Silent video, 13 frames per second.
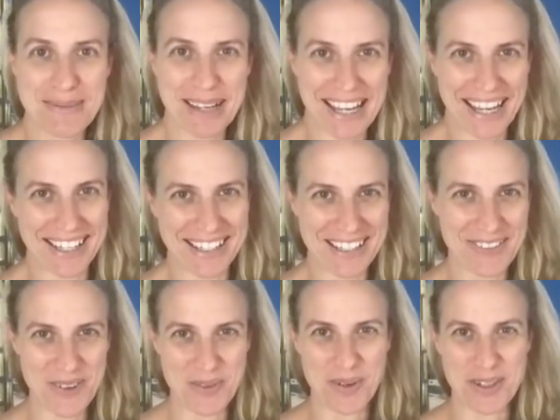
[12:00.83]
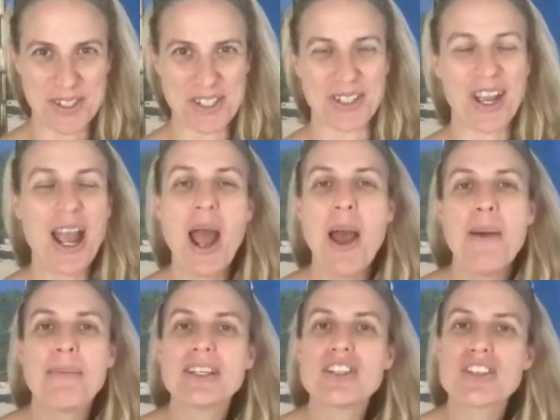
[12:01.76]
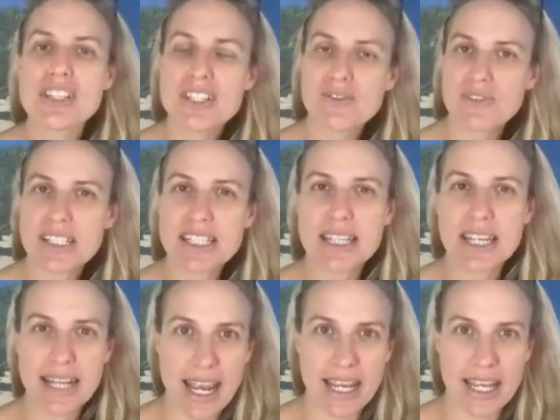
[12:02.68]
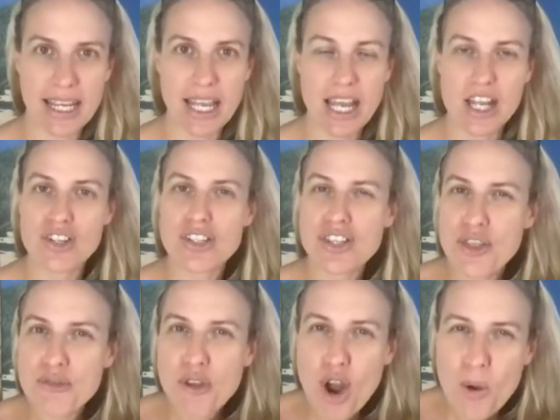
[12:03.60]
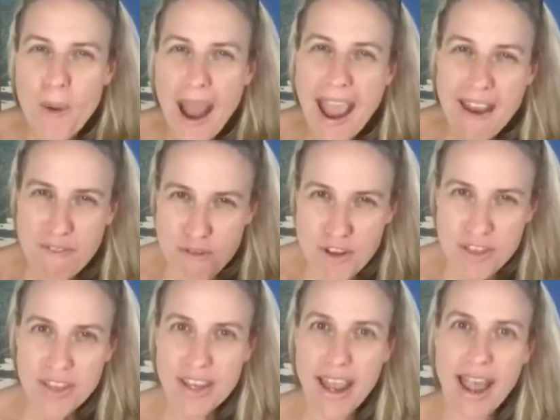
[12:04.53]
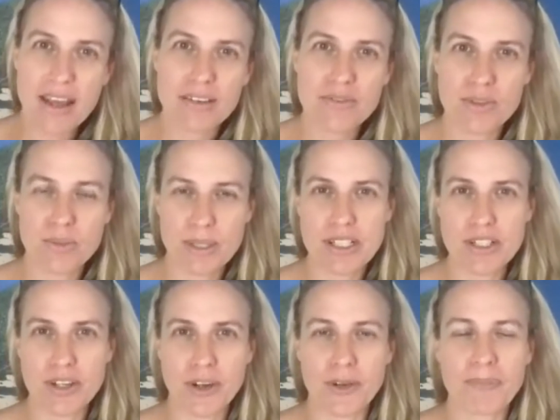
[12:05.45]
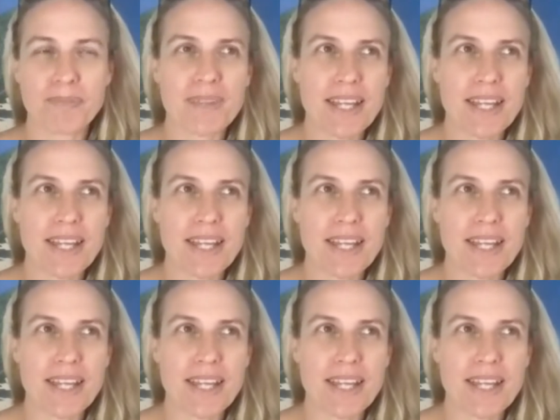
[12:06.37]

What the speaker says: again if you want to, but just for today, just throw everything out of the window.